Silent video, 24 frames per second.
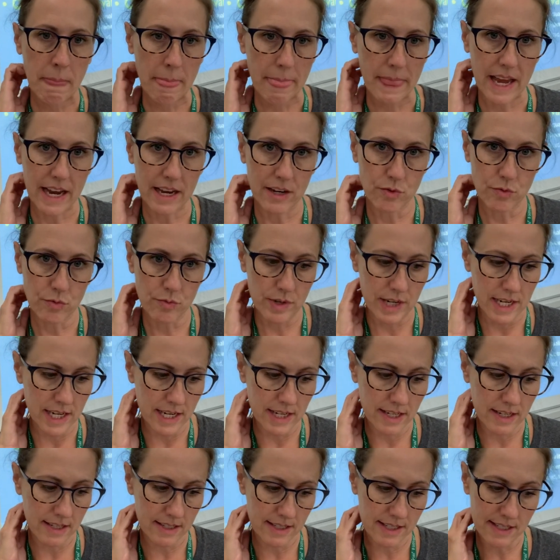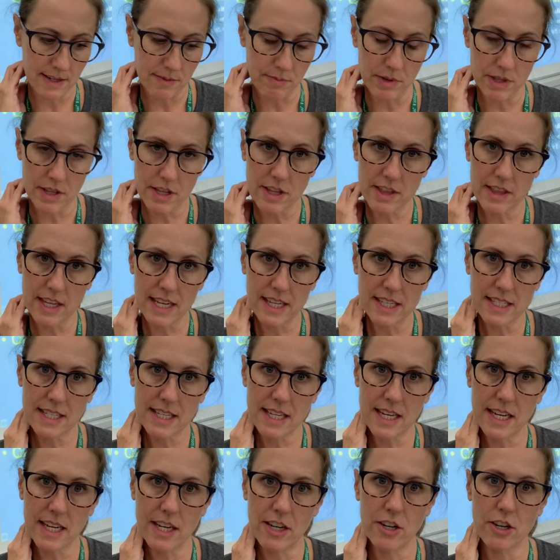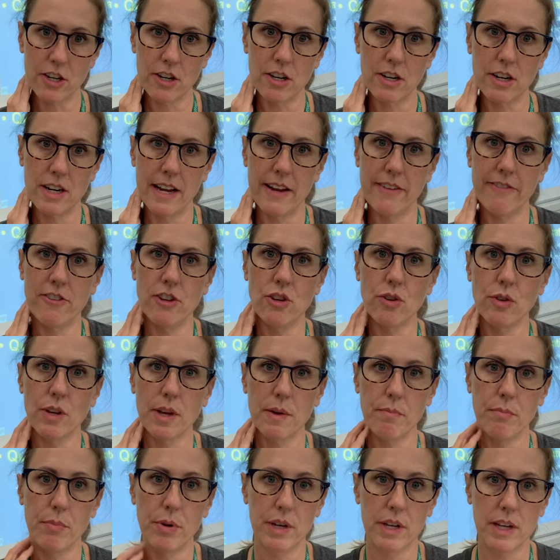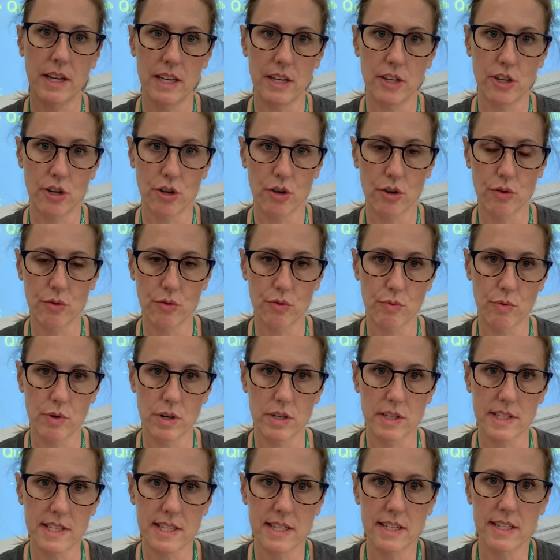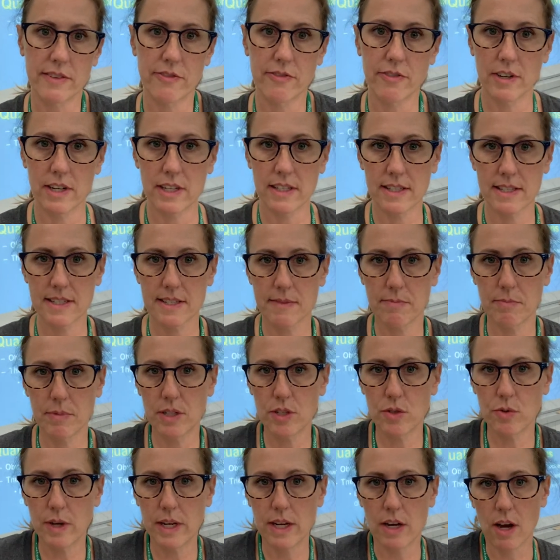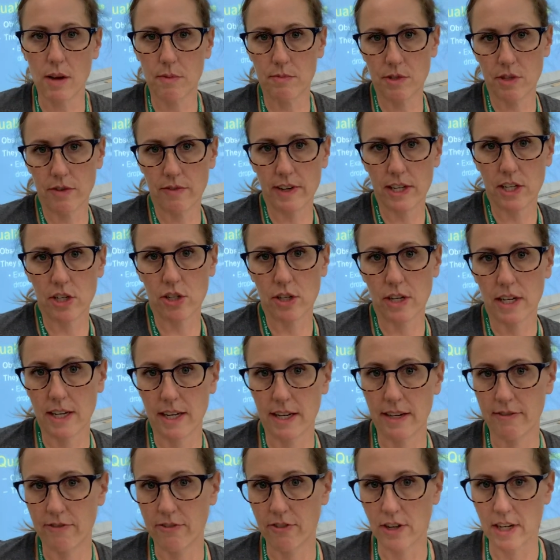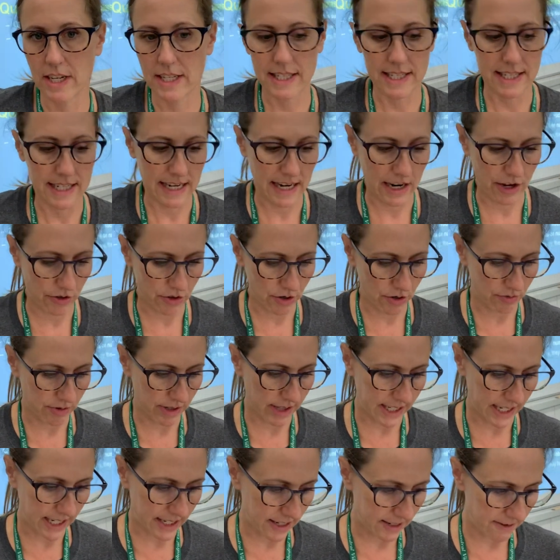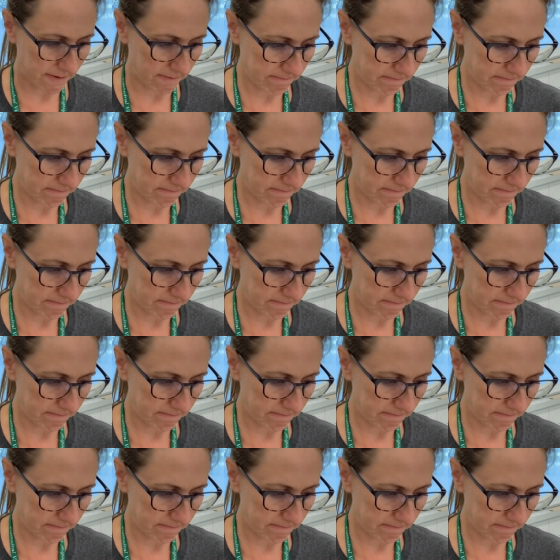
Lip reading: and read some of the things here, if you can put in your own words the difference between observation and inference and how they're related.